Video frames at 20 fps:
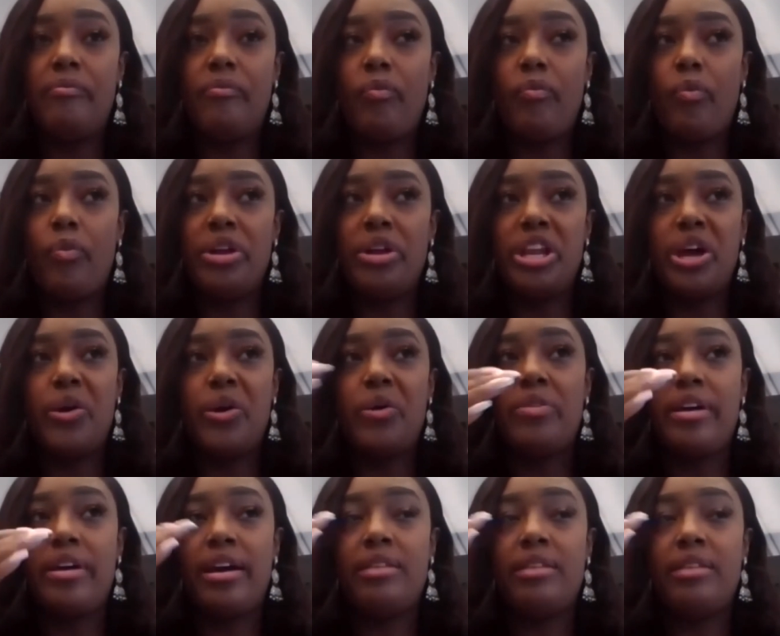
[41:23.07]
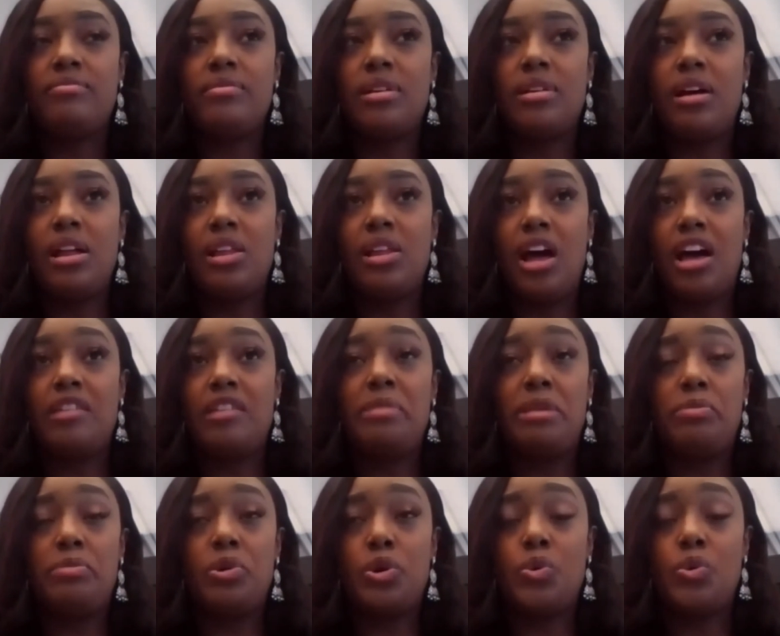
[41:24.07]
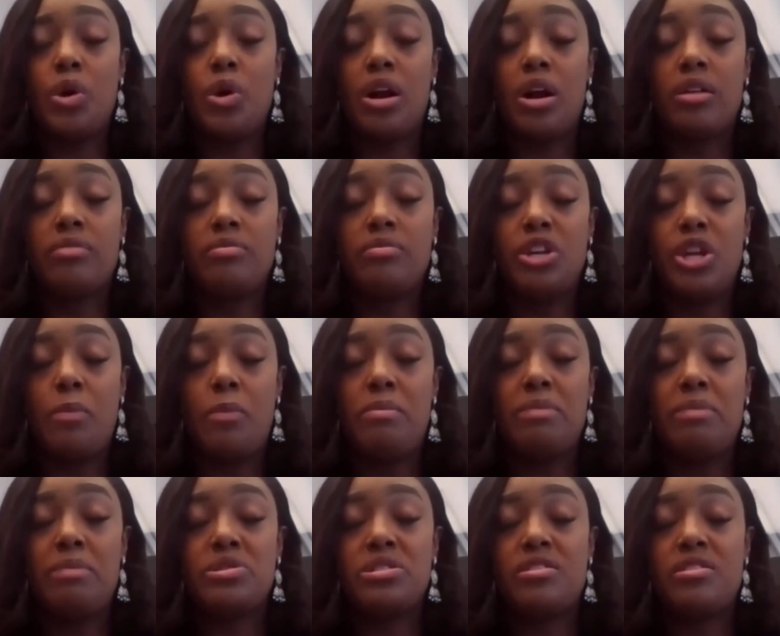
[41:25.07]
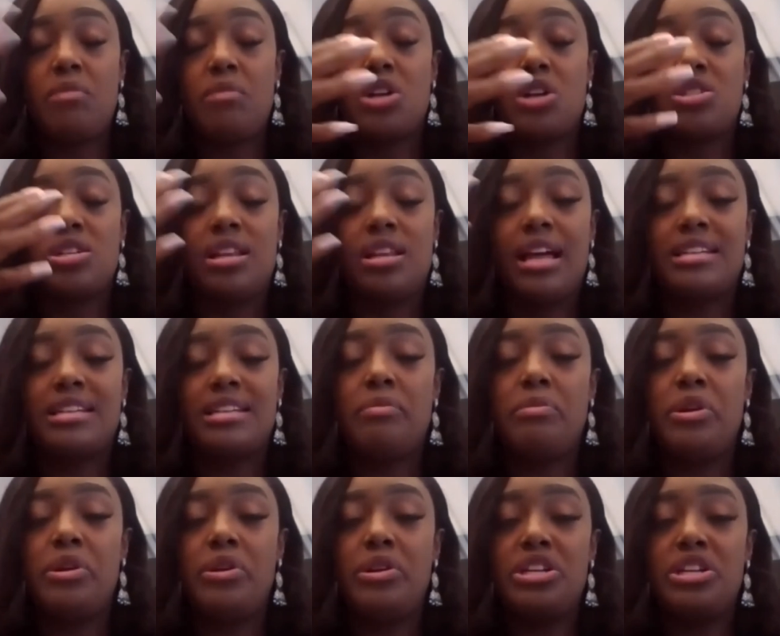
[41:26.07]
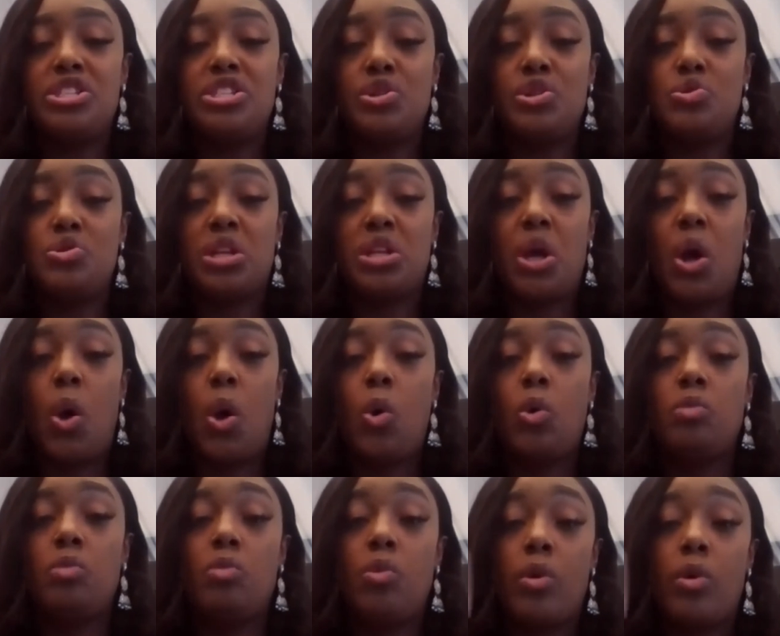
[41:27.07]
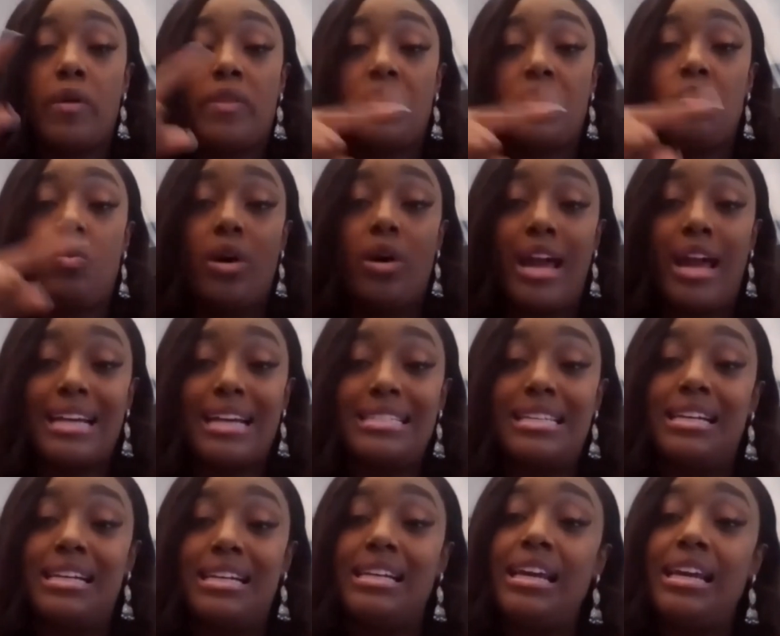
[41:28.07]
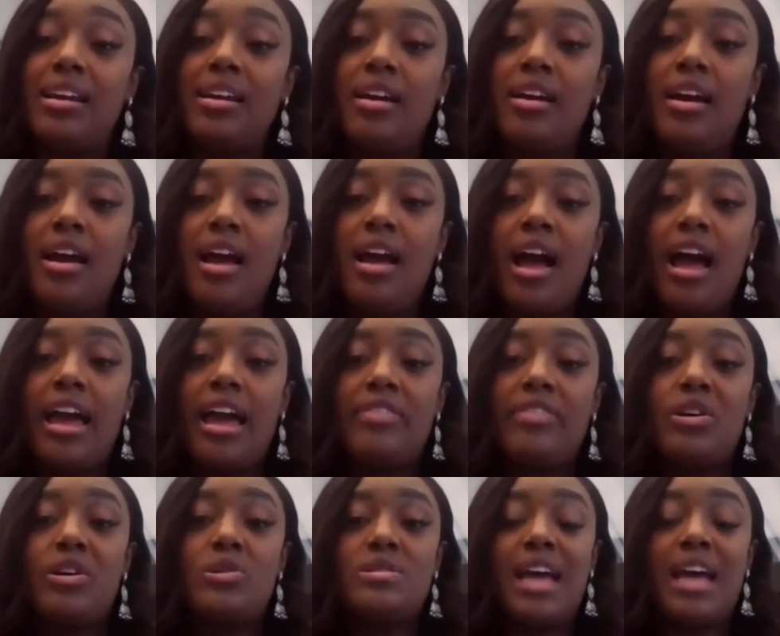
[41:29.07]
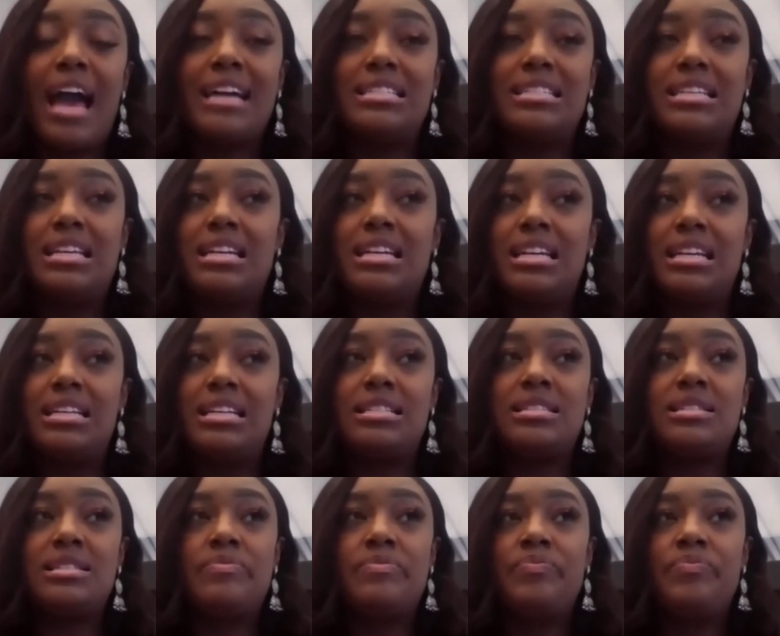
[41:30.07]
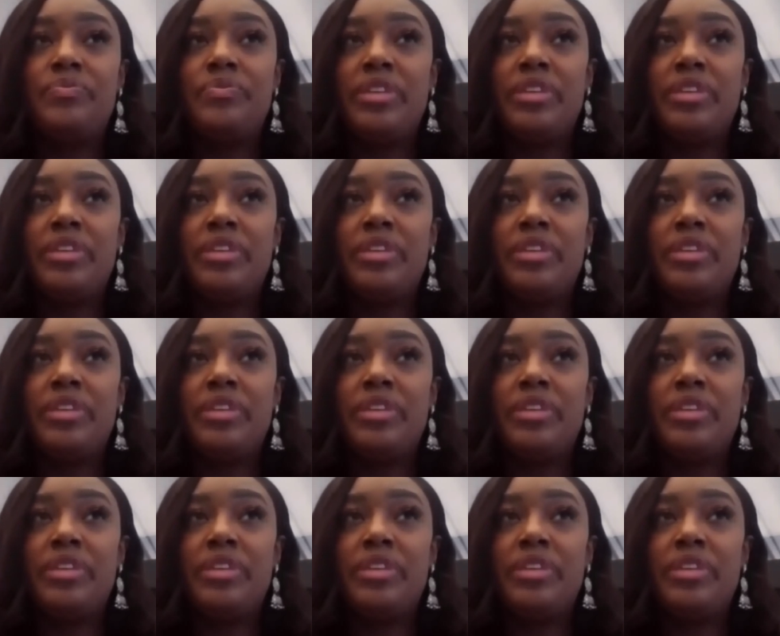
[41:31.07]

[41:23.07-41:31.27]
We know that a lot of people who are members of marginalized communities usually hold more than one identity, and those identities